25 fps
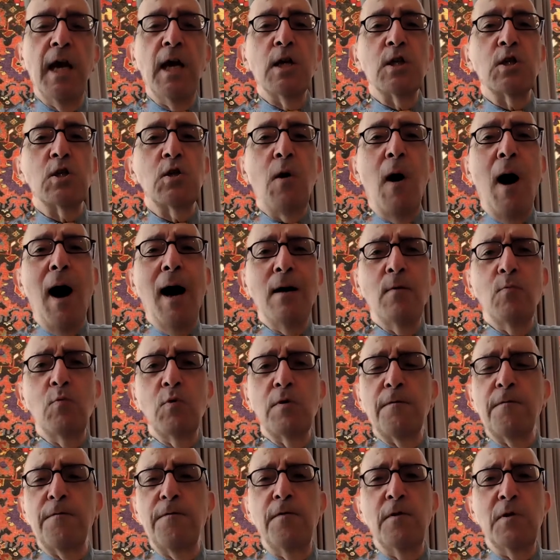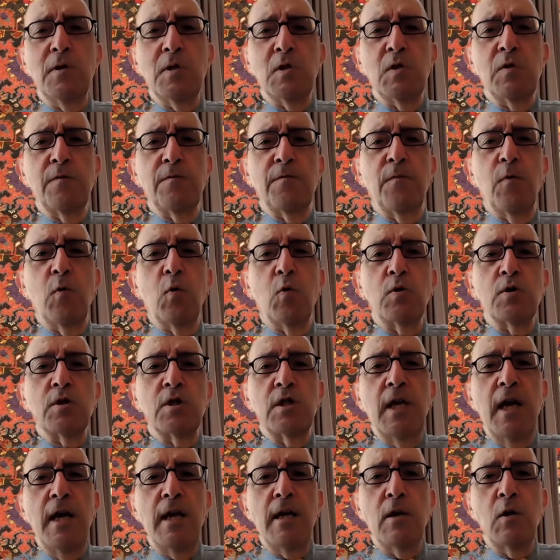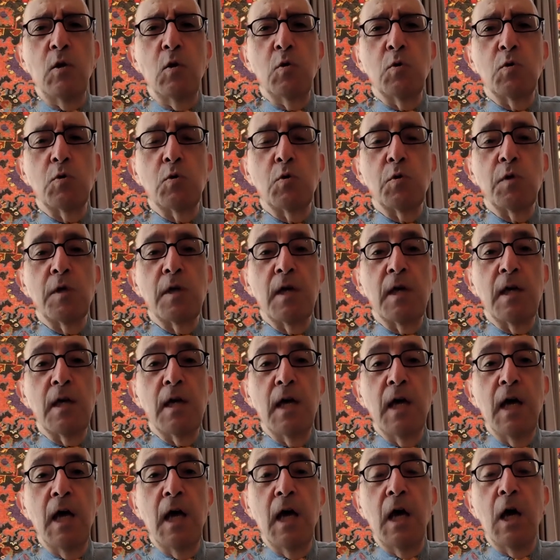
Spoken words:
So I would first of all take you to the